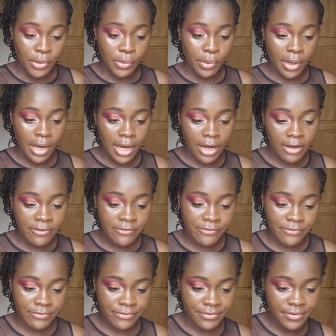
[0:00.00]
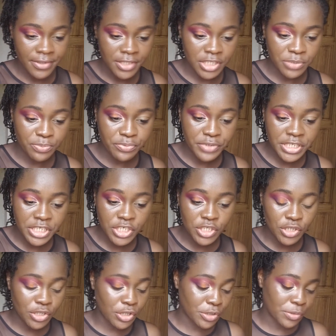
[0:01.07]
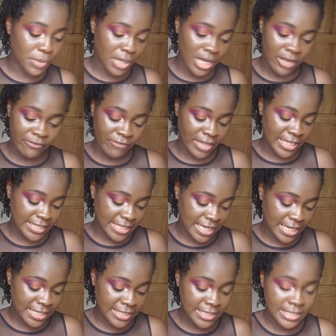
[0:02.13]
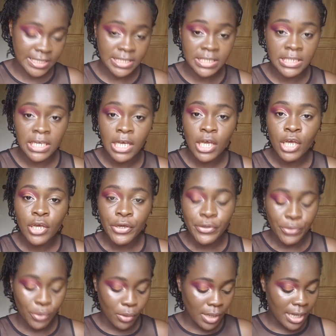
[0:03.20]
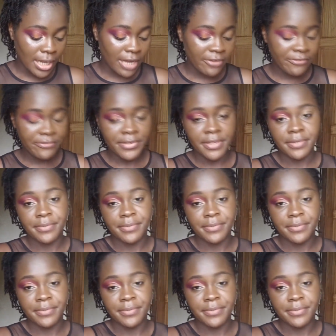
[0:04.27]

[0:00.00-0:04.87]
you have depression, you have anxiety, you have